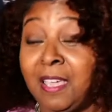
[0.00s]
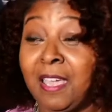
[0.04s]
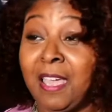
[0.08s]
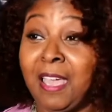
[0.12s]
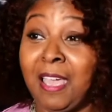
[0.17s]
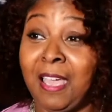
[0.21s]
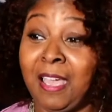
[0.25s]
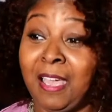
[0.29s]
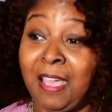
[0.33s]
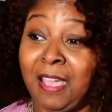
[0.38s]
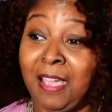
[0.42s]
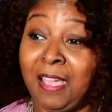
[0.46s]

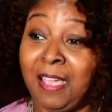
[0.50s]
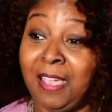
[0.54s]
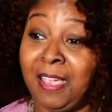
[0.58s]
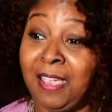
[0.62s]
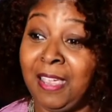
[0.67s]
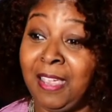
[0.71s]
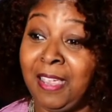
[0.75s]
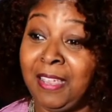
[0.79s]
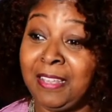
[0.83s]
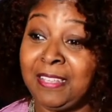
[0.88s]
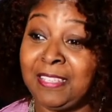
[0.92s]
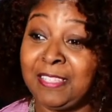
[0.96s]

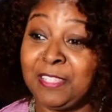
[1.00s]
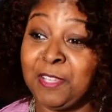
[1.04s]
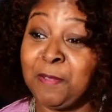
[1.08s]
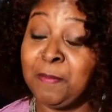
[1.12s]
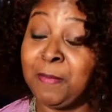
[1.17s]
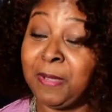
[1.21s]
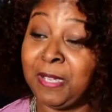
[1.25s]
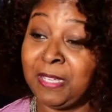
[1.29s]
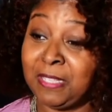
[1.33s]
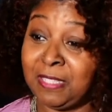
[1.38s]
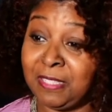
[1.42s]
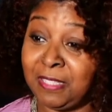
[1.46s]
I see
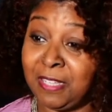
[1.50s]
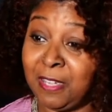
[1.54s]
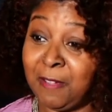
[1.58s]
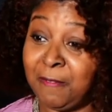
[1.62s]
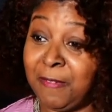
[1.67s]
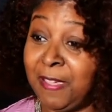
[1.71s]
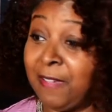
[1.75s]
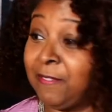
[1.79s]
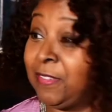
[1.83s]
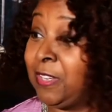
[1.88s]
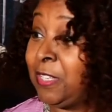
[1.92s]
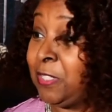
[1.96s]
myself
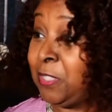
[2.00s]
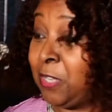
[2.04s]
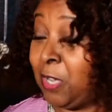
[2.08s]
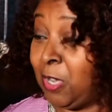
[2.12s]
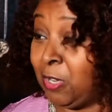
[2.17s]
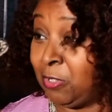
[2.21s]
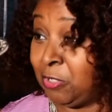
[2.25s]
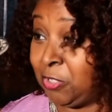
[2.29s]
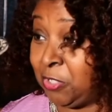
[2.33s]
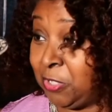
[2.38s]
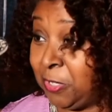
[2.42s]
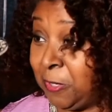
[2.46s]
having a
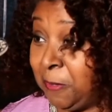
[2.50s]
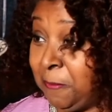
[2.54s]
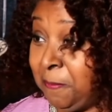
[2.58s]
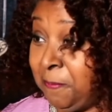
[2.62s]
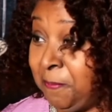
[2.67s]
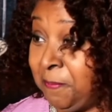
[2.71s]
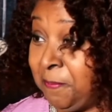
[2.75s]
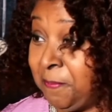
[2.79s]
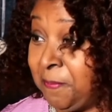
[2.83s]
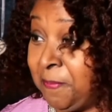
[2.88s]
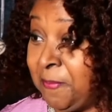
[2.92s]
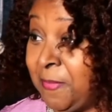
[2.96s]
talk show.
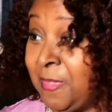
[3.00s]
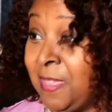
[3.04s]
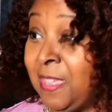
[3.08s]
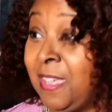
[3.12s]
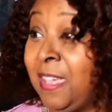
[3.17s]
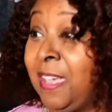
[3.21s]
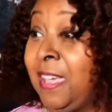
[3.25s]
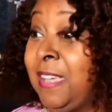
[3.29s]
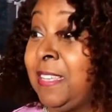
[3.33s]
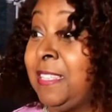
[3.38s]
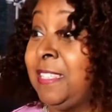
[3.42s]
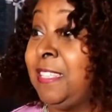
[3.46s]

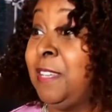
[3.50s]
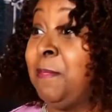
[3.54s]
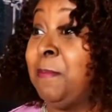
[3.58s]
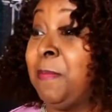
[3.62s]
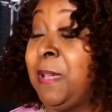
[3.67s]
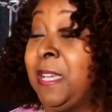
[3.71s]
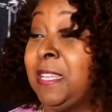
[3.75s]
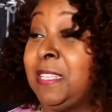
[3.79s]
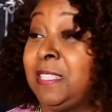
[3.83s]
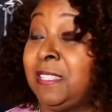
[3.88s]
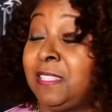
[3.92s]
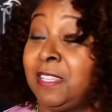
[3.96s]
I mm. see
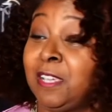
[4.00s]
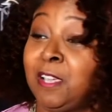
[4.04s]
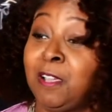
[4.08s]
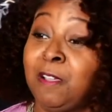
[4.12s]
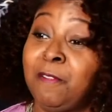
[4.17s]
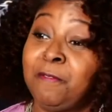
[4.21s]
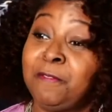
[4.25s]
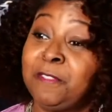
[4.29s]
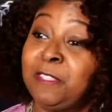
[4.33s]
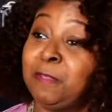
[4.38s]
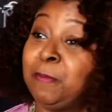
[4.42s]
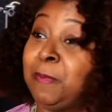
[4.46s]

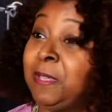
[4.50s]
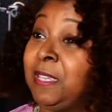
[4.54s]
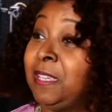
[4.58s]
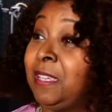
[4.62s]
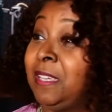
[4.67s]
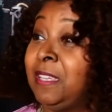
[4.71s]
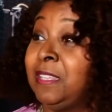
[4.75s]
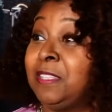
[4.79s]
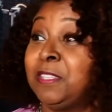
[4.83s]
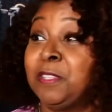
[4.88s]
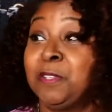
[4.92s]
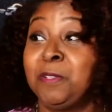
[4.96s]
myself
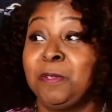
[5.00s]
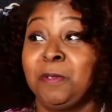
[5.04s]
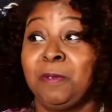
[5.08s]
speaking to